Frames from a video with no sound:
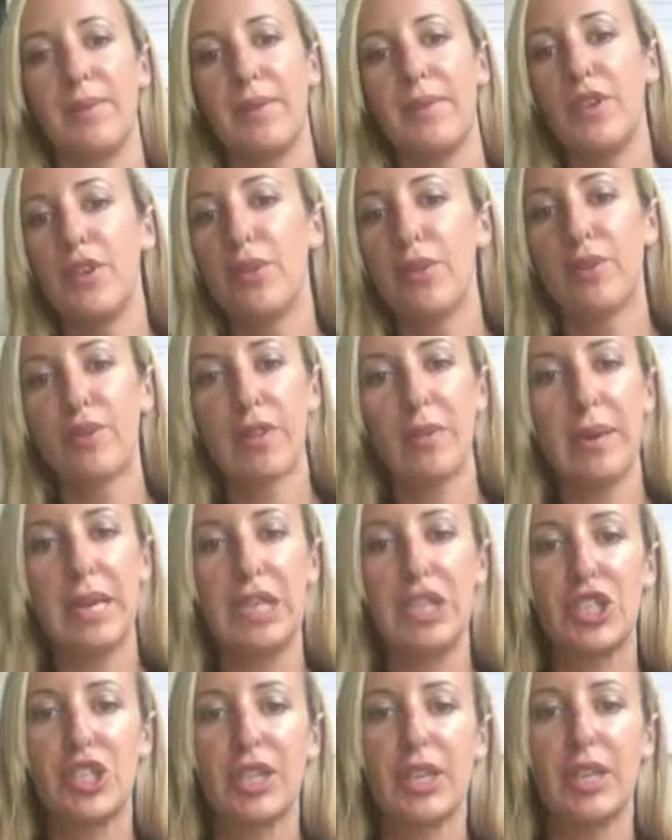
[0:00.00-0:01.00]
new
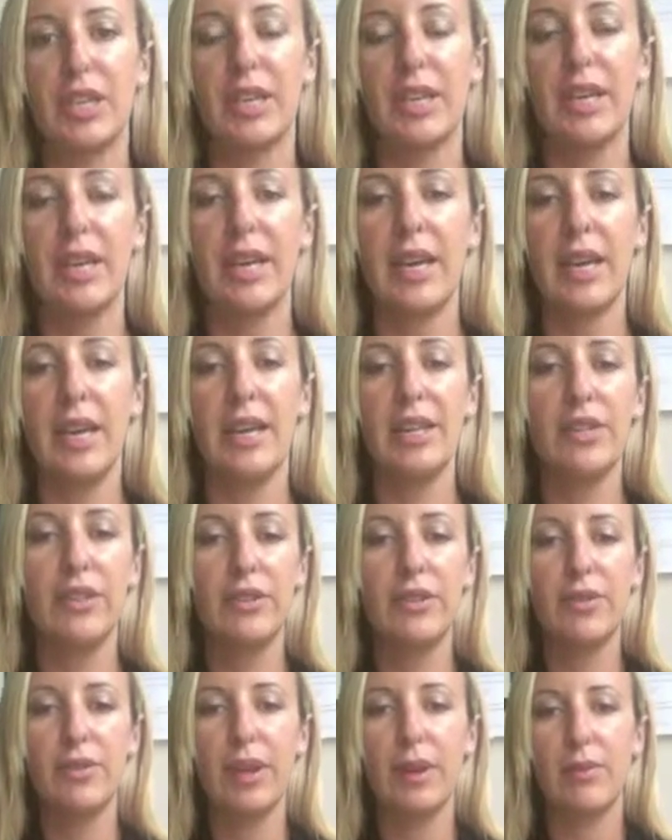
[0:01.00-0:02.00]
information,
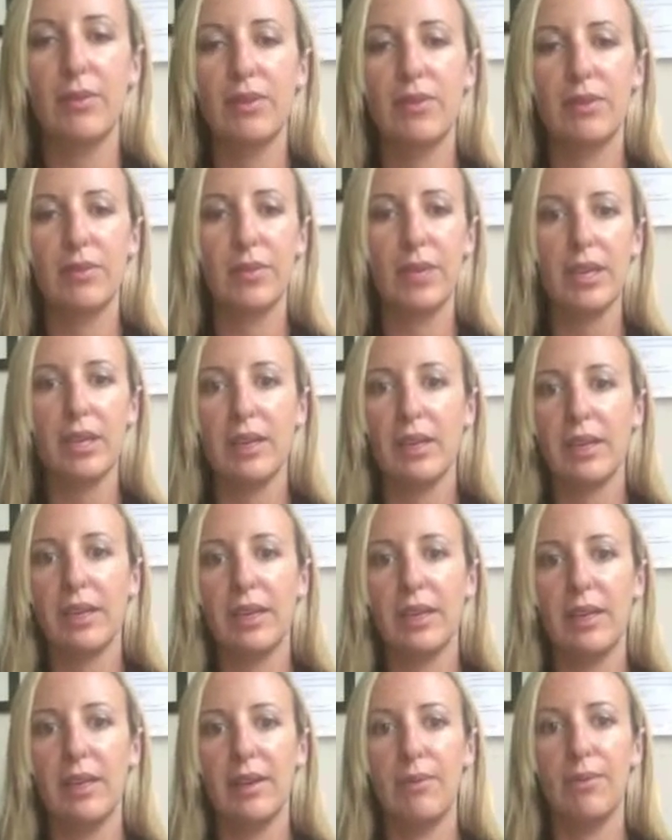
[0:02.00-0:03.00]
and do that once a week,
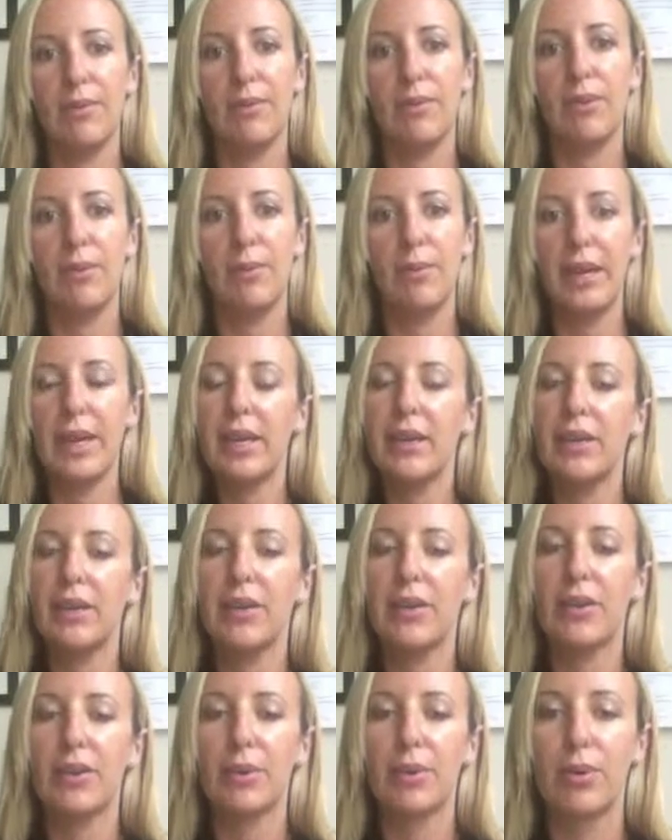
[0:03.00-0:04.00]
and it will make
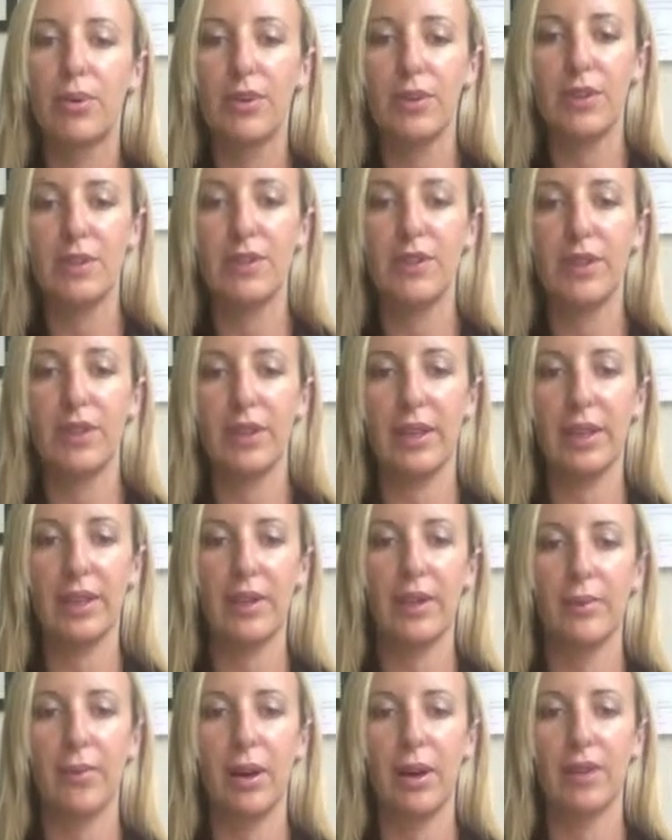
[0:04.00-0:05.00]
your employees feel like
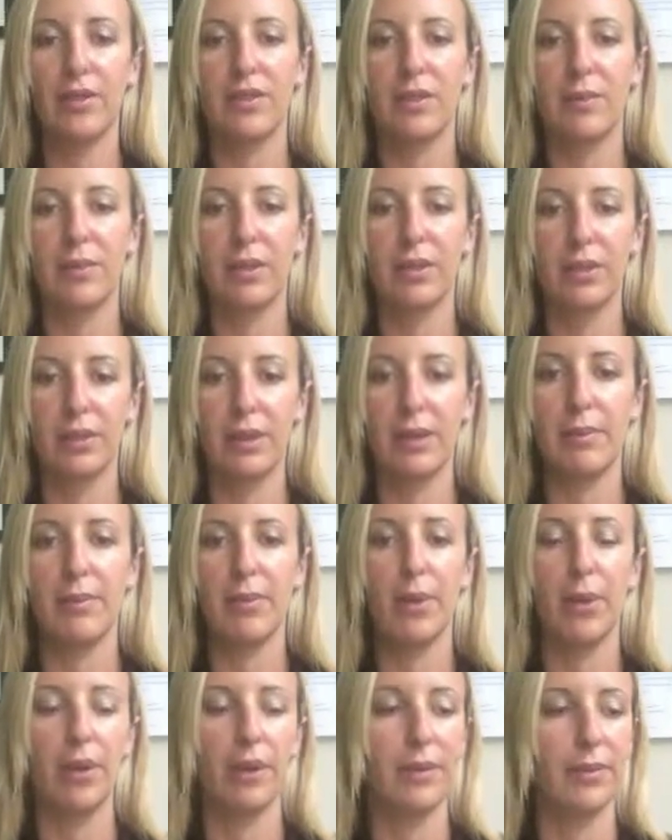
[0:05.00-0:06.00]
they're part of something really
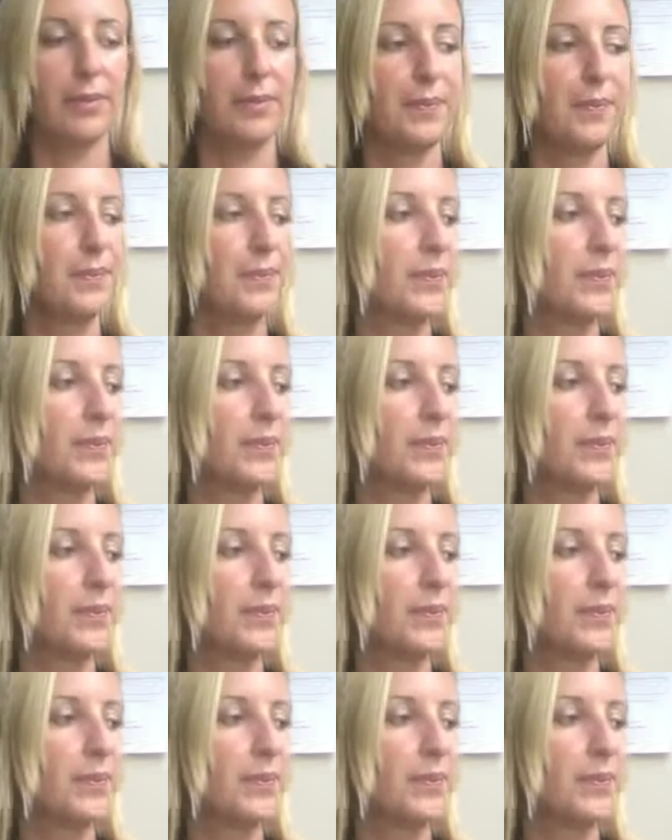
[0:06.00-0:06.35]
important.